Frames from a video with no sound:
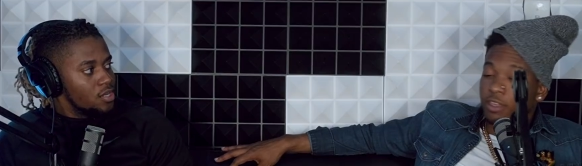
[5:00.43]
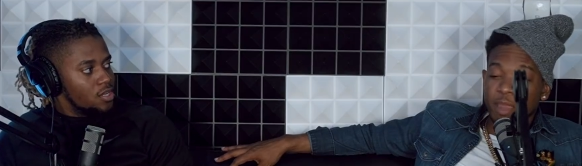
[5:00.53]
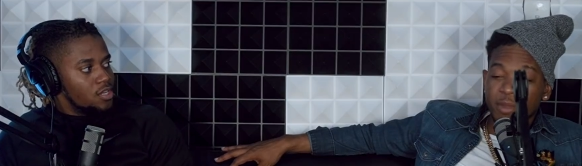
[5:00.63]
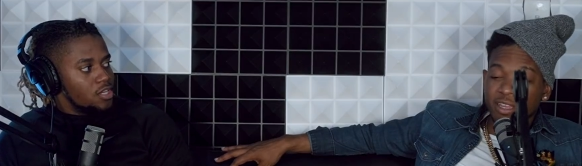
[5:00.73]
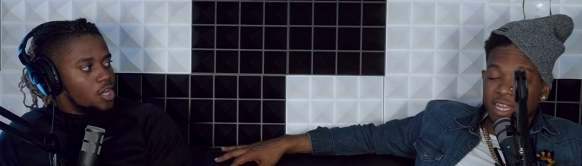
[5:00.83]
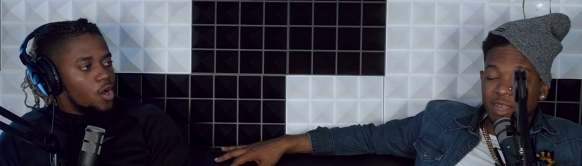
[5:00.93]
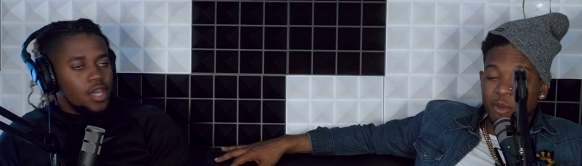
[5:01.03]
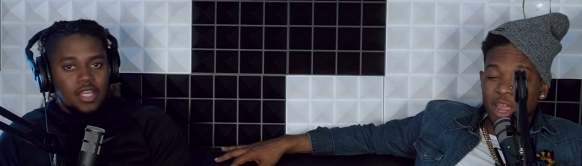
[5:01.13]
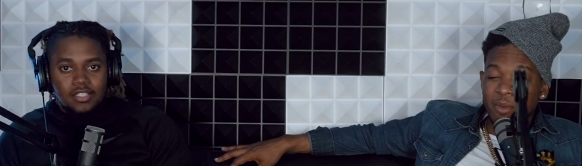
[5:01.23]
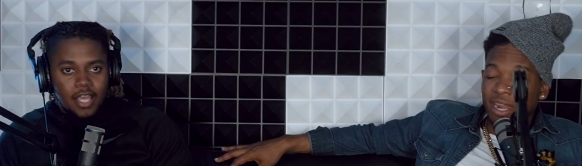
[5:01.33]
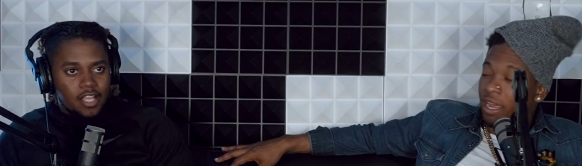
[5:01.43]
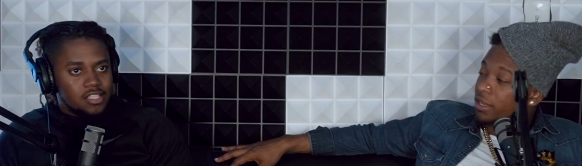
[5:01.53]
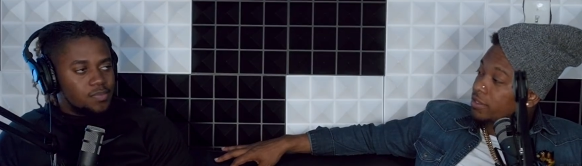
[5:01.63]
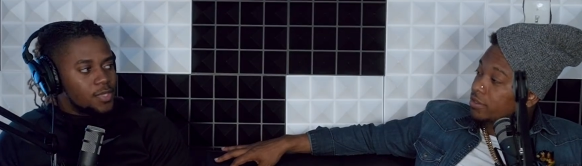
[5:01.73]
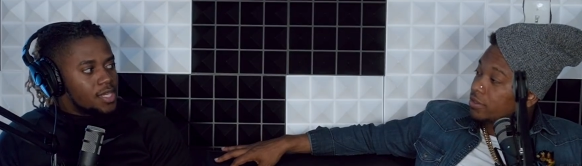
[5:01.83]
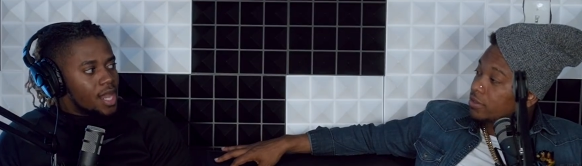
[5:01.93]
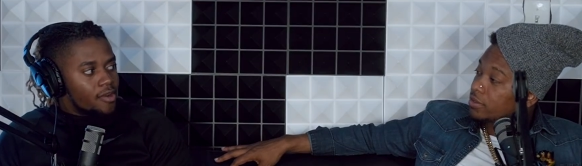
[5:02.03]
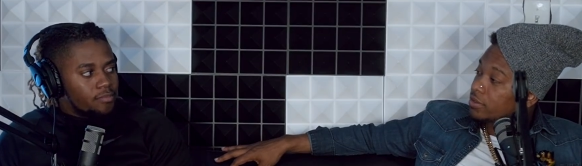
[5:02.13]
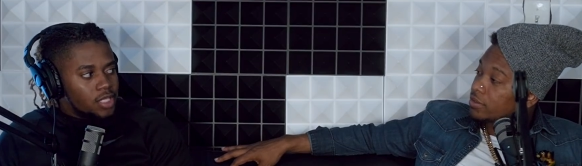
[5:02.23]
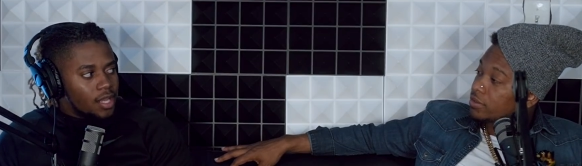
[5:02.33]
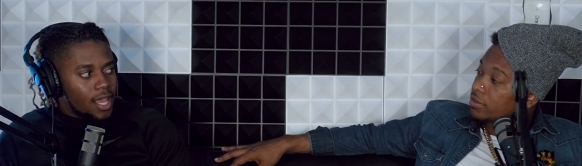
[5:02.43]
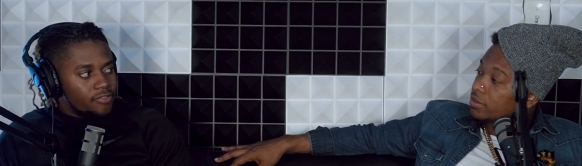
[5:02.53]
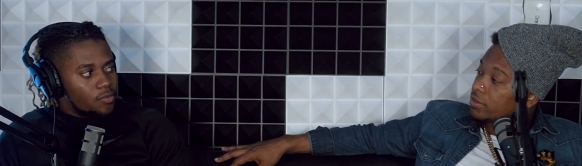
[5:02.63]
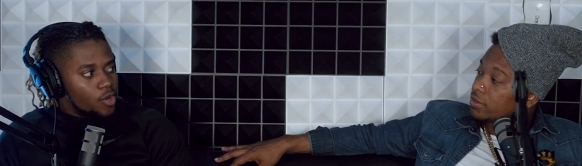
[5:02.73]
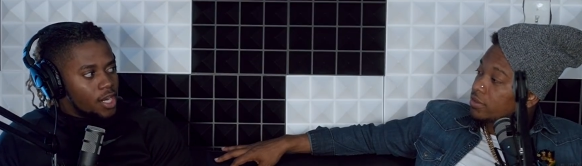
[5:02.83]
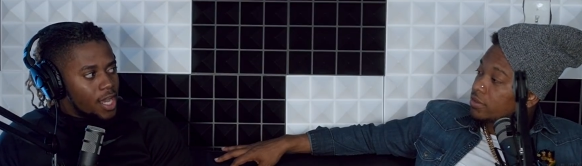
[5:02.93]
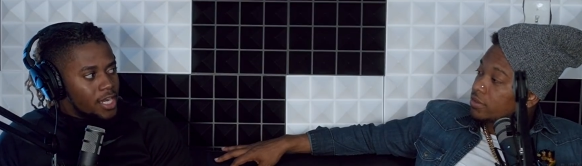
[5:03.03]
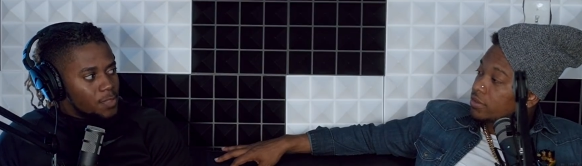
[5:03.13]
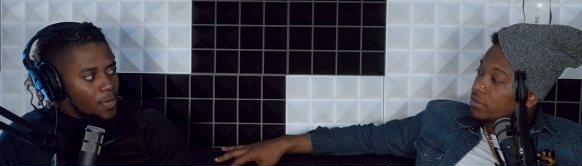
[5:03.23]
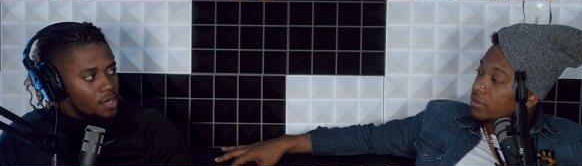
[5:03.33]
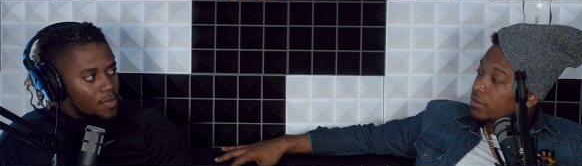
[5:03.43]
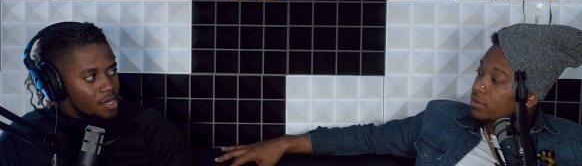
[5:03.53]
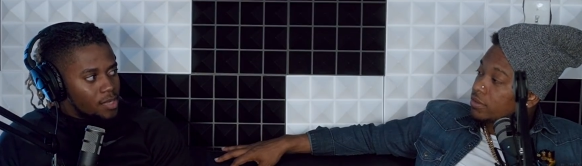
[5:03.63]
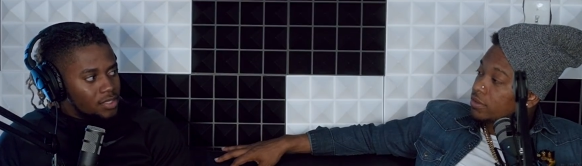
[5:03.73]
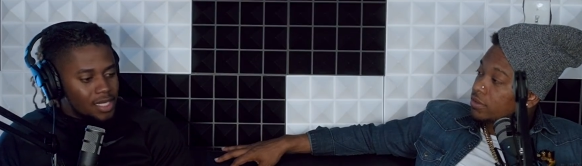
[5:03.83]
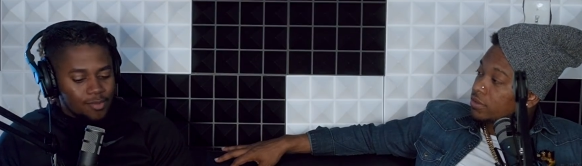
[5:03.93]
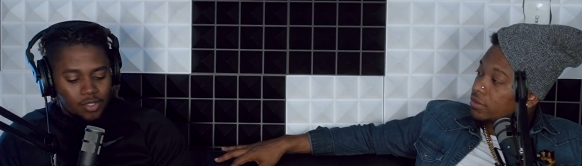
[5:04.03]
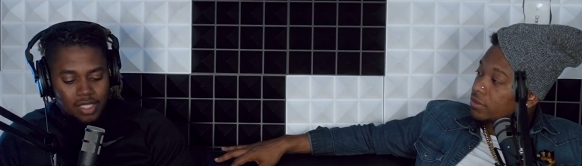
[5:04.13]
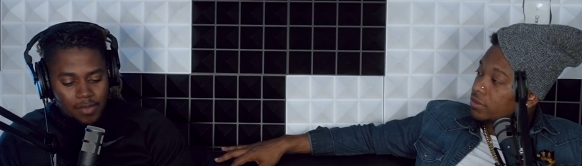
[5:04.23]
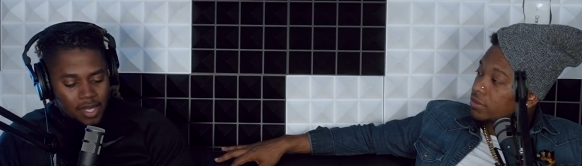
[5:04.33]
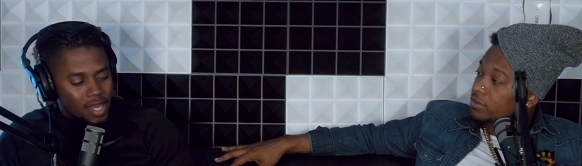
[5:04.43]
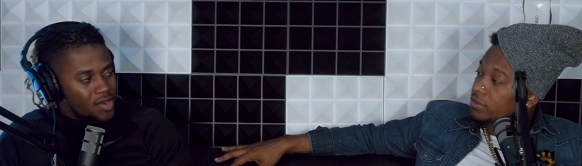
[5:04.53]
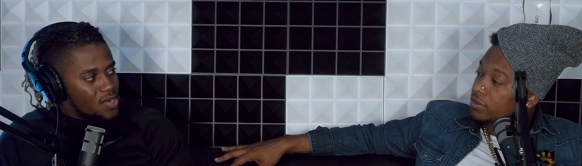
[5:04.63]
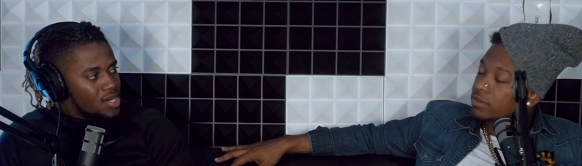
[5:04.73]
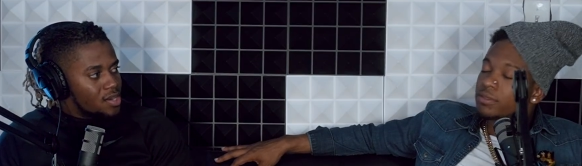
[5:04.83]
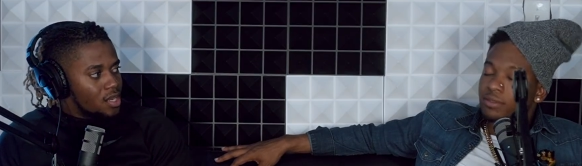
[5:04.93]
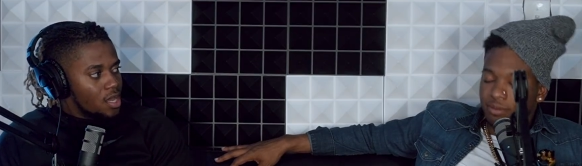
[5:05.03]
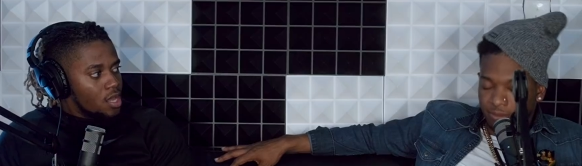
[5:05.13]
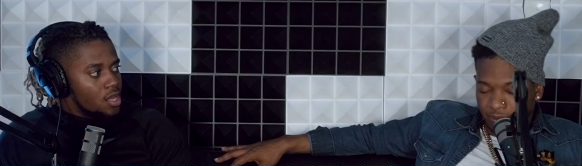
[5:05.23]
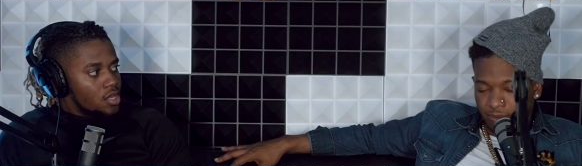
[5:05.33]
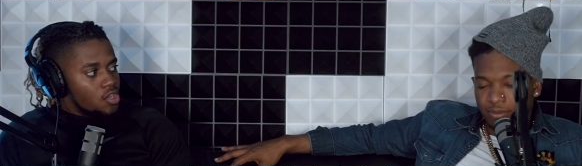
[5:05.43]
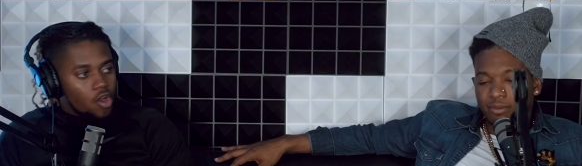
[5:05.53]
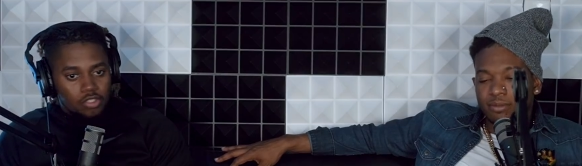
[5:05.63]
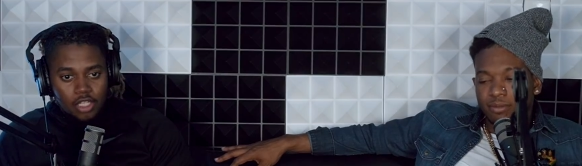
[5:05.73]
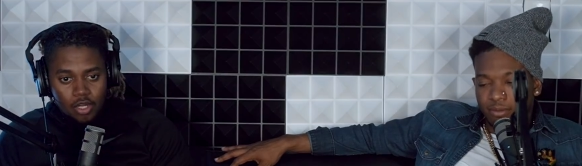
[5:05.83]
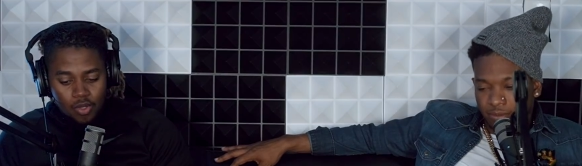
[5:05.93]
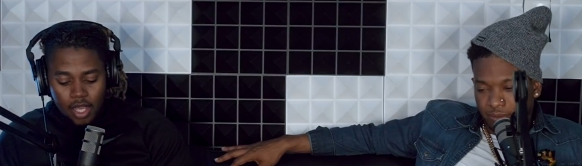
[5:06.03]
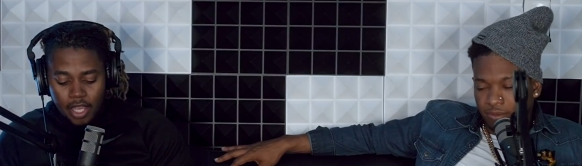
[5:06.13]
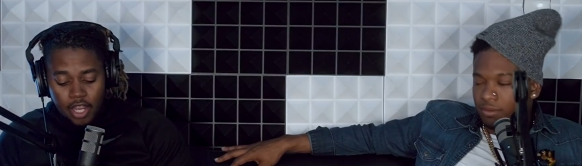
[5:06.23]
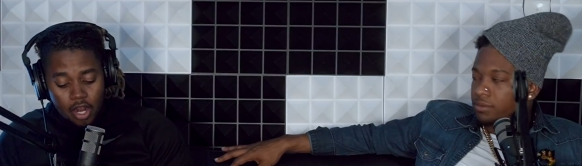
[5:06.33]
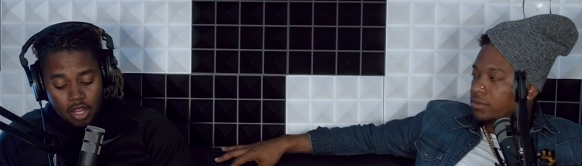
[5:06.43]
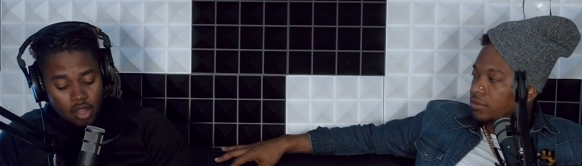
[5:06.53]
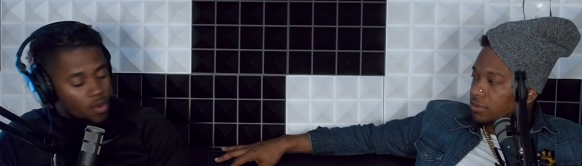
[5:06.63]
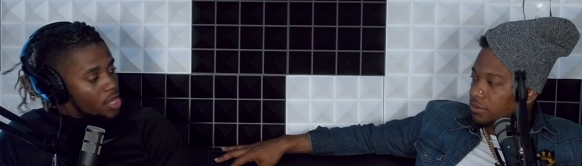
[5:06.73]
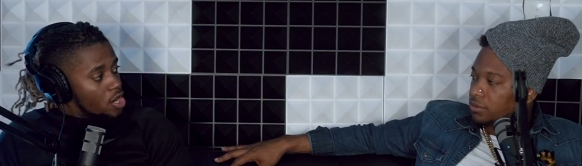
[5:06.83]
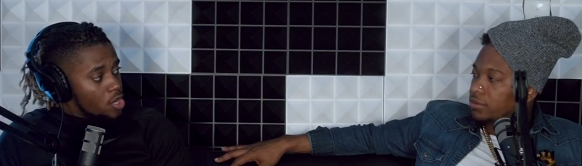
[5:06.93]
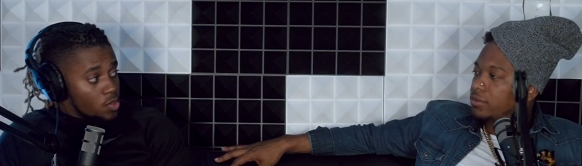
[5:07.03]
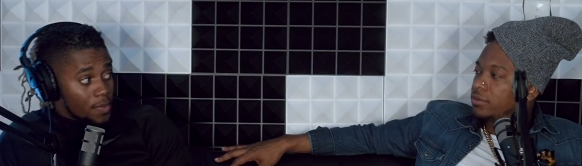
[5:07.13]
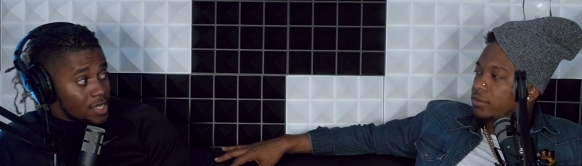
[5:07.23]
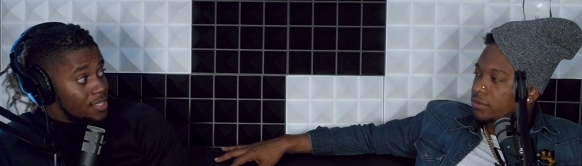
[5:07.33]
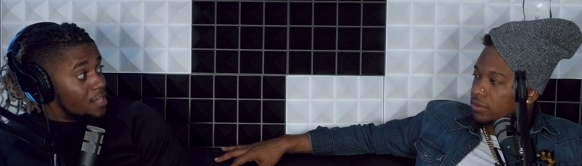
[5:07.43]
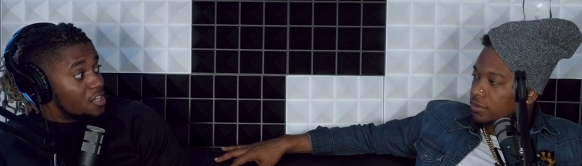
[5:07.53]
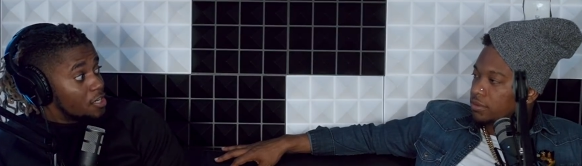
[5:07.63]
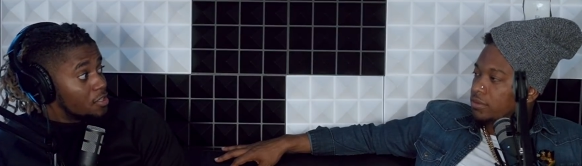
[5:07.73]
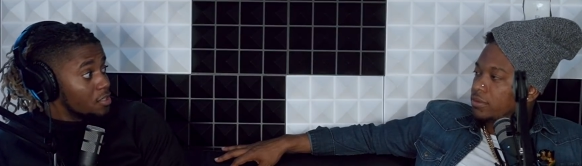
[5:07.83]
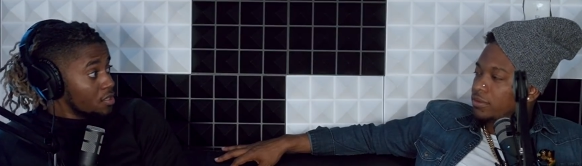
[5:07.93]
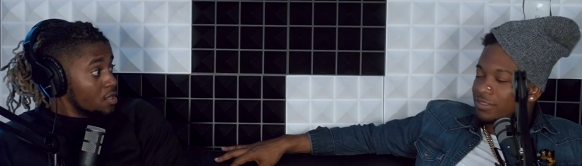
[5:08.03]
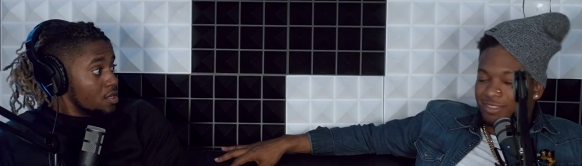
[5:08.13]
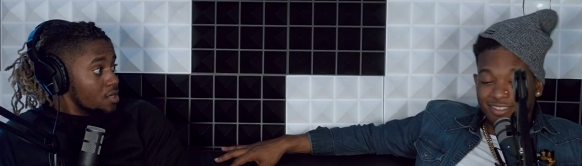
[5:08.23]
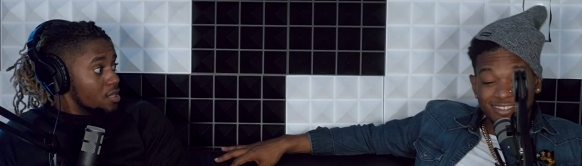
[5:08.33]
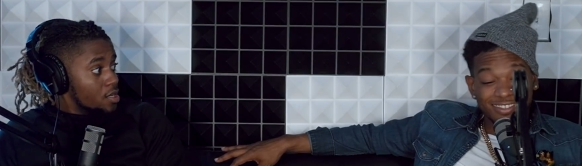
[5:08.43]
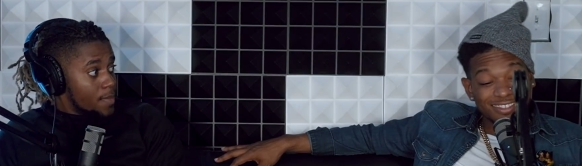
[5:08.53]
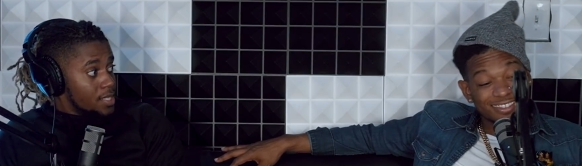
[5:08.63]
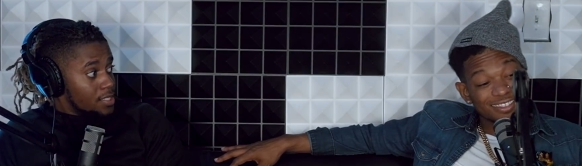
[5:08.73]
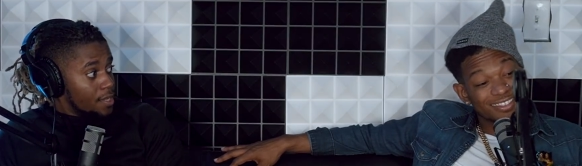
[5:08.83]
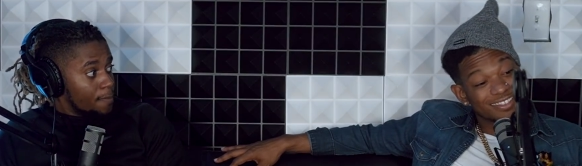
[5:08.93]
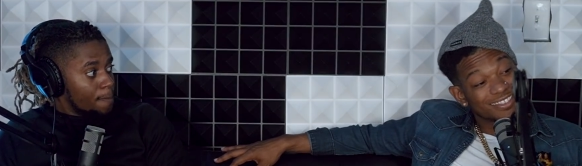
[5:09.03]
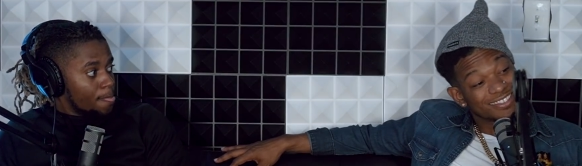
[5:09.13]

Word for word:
Speaker 1: Yeah, man, tell about your mother. I can't rip jet life no You know this, but the man want to tell about your mother. Right, right, right. Yo, John, know that I hear, yo, I hear you. You want to see a jacket, you know? You know what I mean? I said,